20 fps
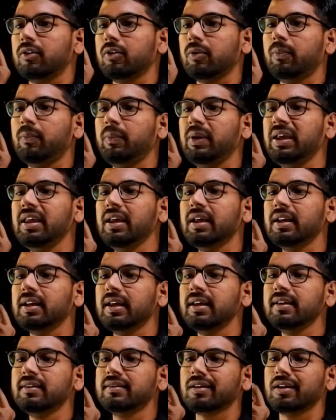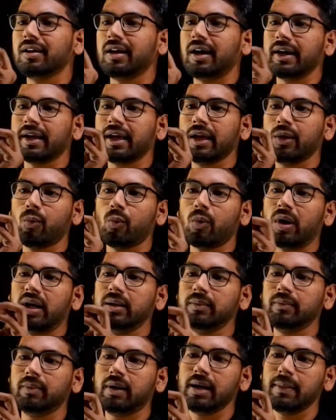So bn is again
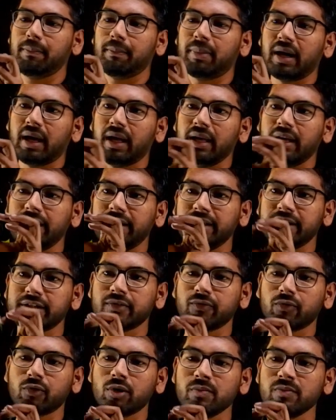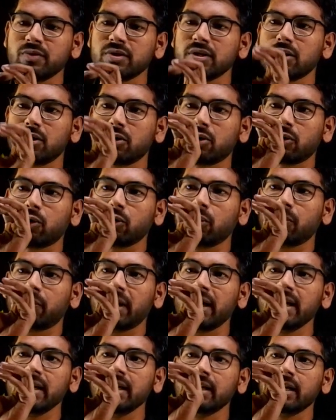1 by pi integration from 0 to 2
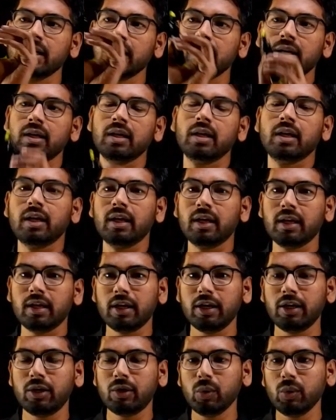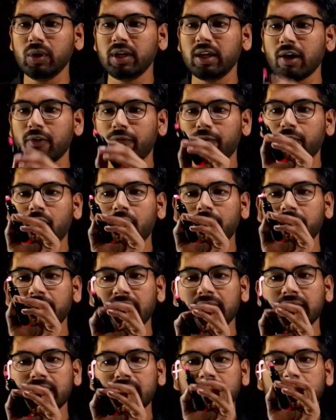pi into f of
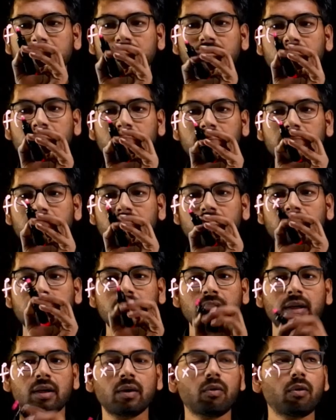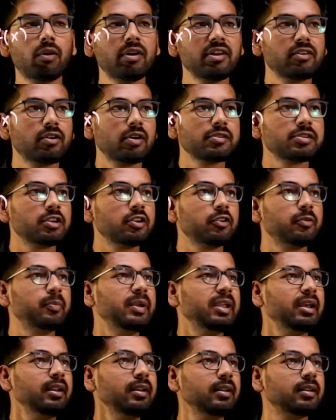x. What is coefficient of
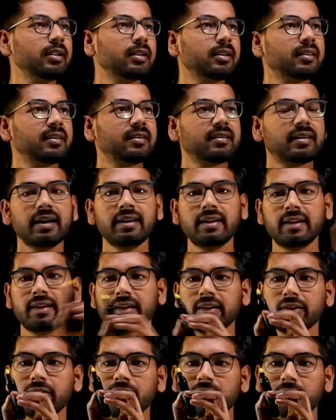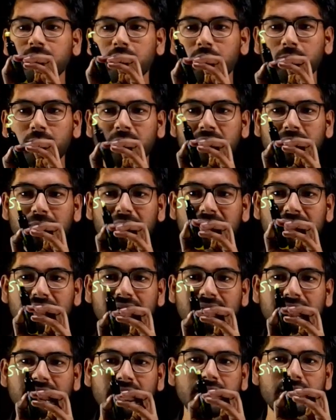bn? Sin nx. So you have to multiply
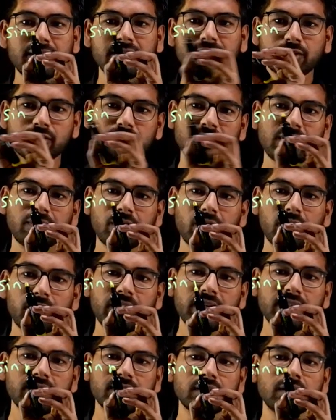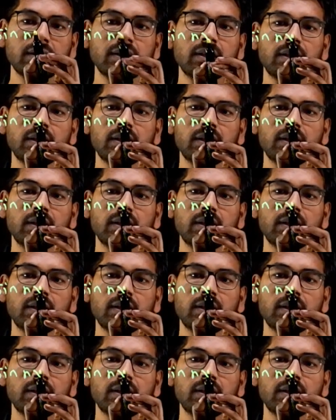sin nx to the f of x